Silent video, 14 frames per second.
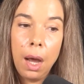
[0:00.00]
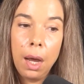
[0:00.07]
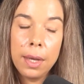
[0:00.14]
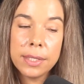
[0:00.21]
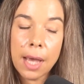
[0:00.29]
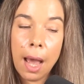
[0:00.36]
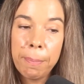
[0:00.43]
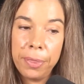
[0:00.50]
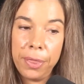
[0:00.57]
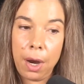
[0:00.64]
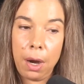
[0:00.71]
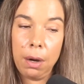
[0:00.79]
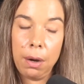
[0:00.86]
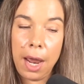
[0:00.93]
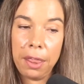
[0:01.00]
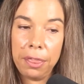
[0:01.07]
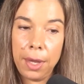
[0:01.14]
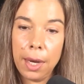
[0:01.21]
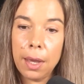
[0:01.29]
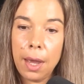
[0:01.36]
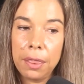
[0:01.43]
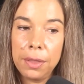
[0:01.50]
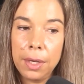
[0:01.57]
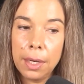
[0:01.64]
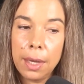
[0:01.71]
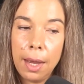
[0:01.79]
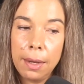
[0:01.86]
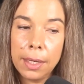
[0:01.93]
it's up there i think i
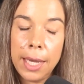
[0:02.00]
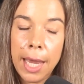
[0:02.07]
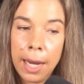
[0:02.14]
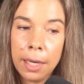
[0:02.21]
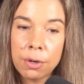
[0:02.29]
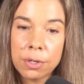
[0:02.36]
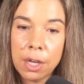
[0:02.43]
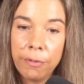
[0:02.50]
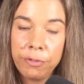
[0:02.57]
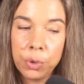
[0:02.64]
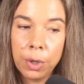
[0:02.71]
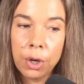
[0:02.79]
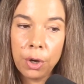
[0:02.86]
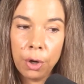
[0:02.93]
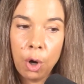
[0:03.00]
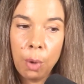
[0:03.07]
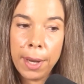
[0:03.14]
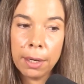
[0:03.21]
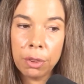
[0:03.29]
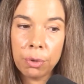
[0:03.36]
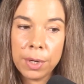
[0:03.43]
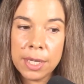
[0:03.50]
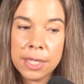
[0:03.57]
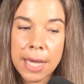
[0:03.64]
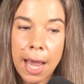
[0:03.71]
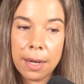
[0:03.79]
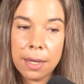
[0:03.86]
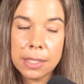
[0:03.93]
think uh, getting yourself to a good omega-3
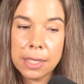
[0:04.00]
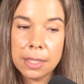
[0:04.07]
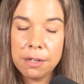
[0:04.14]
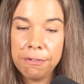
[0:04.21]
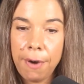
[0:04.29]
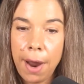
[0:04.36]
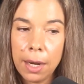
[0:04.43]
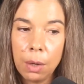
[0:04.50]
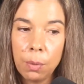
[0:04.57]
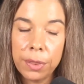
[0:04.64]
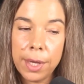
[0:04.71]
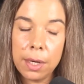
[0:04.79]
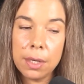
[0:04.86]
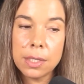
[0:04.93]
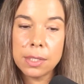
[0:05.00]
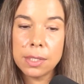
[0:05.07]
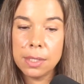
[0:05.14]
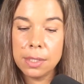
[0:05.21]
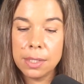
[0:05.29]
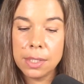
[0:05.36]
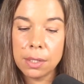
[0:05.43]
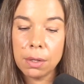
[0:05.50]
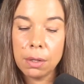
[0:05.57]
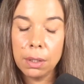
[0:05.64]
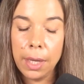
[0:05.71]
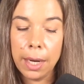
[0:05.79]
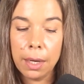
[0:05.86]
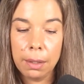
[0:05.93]
status and defining what that is is still
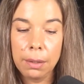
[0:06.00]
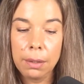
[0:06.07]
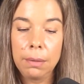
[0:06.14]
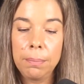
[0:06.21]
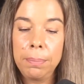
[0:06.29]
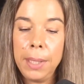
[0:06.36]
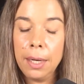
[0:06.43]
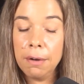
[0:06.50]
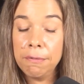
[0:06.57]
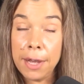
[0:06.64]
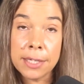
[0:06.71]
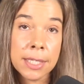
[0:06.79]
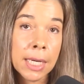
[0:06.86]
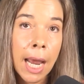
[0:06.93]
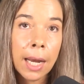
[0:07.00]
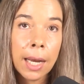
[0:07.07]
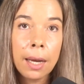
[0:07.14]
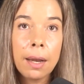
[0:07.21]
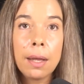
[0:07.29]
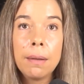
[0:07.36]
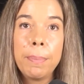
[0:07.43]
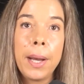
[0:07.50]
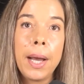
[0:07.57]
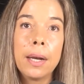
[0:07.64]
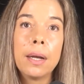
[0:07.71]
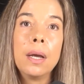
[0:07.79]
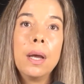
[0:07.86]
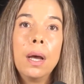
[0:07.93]
like being investigated
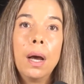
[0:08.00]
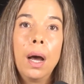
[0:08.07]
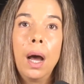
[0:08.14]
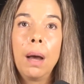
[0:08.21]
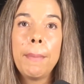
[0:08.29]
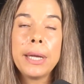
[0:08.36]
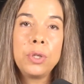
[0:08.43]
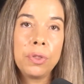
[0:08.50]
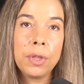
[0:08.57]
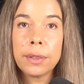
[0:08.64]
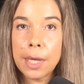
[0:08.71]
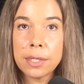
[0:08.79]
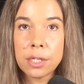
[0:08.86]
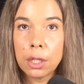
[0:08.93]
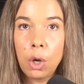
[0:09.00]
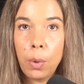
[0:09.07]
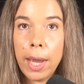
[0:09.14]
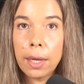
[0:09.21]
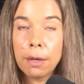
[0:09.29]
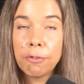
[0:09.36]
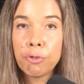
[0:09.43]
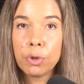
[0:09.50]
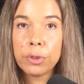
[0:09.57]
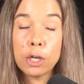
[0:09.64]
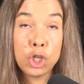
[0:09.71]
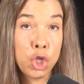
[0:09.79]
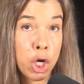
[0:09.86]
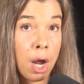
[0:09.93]
but um, i do think that's a low-hanging fruit
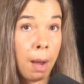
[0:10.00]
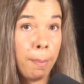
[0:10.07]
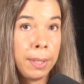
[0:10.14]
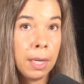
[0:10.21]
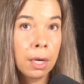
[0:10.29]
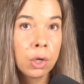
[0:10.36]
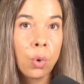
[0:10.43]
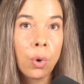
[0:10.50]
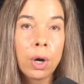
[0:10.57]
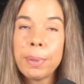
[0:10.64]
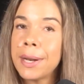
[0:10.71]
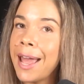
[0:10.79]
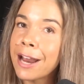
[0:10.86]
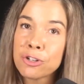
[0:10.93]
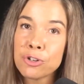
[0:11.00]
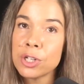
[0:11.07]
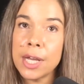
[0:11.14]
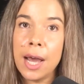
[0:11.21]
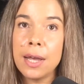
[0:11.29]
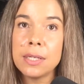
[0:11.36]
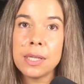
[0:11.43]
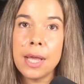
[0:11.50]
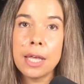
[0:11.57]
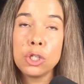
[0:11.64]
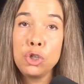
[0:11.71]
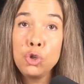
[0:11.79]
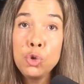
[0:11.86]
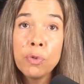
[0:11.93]
that should not be ignored but exercise
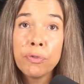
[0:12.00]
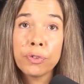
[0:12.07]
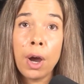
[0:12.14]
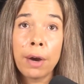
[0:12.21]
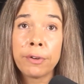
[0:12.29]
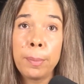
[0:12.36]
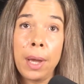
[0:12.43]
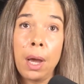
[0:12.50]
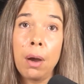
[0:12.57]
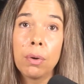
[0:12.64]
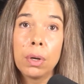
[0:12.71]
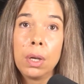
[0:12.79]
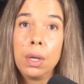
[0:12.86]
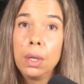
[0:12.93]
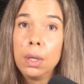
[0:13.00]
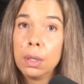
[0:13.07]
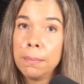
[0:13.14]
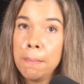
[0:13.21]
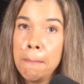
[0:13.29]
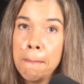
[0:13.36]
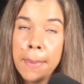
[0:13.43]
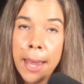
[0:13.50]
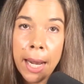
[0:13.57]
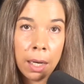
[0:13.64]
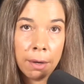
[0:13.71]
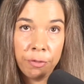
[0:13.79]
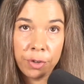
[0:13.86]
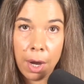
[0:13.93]
as you've talked about
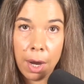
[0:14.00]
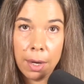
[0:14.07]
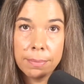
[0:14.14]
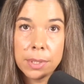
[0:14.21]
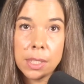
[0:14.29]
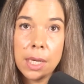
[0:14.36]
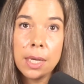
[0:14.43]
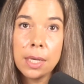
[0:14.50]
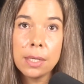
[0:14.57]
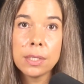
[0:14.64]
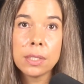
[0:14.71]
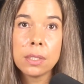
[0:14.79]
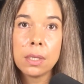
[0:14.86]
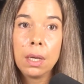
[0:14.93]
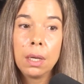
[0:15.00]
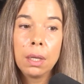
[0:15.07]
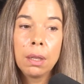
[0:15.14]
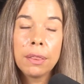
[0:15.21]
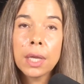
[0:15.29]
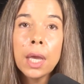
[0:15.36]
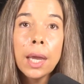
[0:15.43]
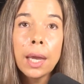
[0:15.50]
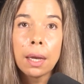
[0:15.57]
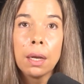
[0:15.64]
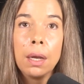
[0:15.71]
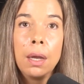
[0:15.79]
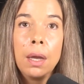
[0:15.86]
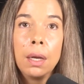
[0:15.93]
many of times is the
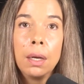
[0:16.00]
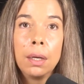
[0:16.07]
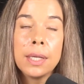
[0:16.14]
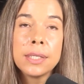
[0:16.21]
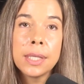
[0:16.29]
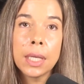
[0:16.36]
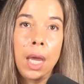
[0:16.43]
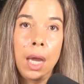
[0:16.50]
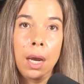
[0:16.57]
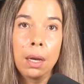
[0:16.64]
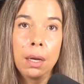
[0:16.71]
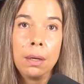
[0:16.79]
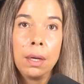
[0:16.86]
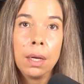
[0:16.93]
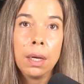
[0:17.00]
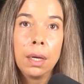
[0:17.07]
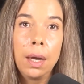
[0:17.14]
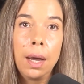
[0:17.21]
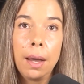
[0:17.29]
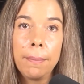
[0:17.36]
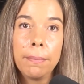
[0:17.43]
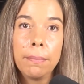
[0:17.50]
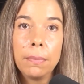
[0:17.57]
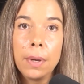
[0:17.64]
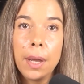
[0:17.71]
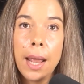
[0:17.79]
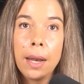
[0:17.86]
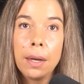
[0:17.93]
king is the king um,
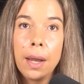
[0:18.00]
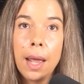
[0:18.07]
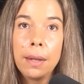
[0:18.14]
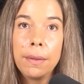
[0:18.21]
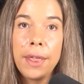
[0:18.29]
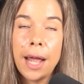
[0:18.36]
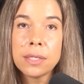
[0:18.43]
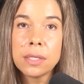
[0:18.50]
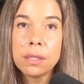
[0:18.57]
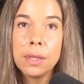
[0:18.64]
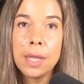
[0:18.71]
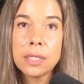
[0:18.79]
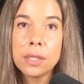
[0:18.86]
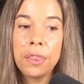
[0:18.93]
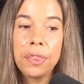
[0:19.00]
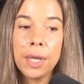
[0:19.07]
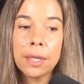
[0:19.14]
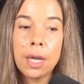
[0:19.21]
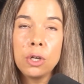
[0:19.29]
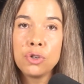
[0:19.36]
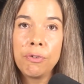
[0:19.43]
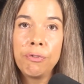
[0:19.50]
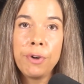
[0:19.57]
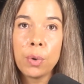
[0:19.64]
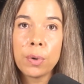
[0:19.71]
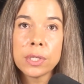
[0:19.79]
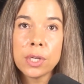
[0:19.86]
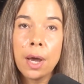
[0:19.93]
and and that's that's the thing that you should
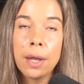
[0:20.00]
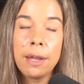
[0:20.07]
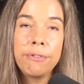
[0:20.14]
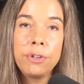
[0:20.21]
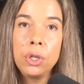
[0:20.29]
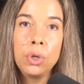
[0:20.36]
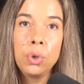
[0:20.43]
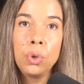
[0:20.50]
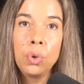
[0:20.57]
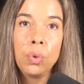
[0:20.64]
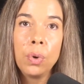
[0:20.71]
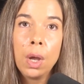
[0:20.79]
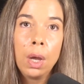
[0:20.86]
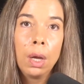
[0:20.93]
focus on if you